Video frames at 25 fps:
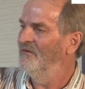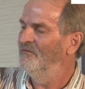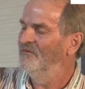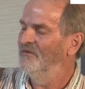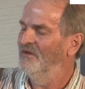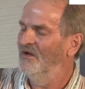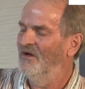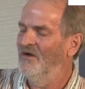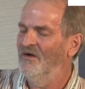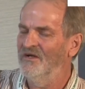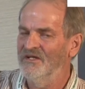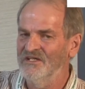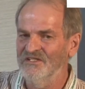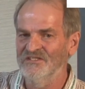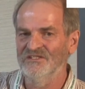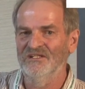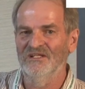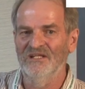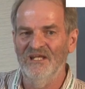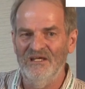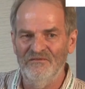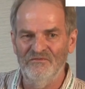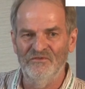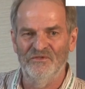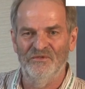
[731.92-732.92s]
highest
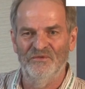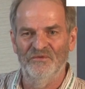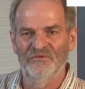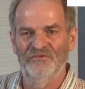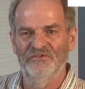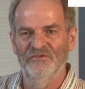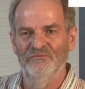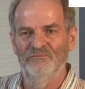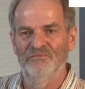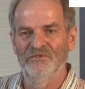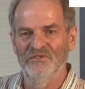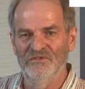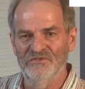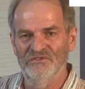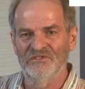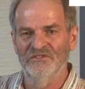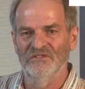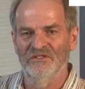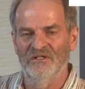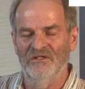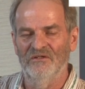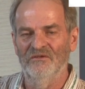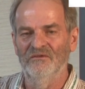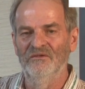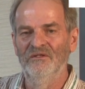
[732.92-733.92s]
levels of
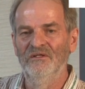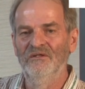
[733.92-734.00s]
butanol